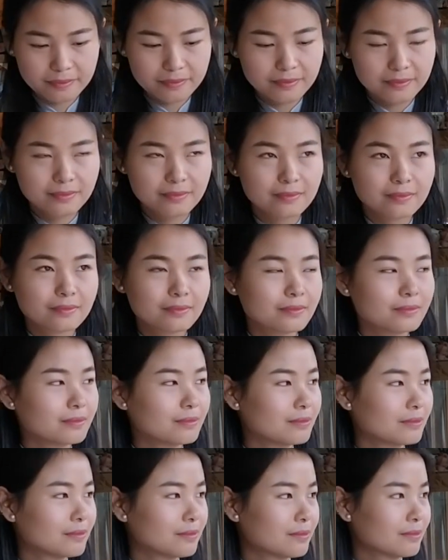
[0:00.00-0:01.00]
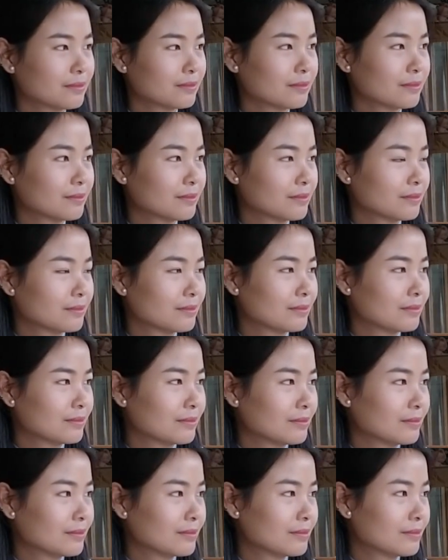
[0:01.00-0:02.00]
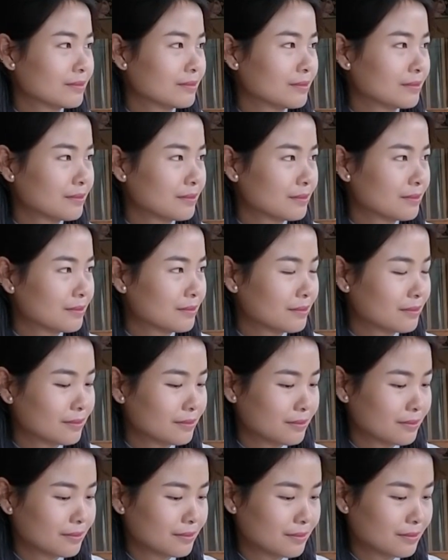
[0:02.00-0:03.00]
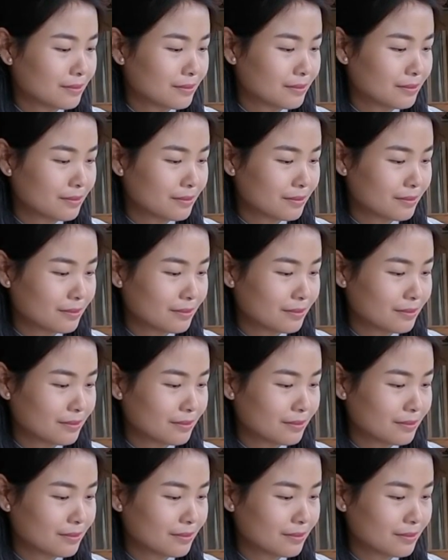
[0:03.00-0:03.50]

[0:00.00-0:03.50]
(not speaking)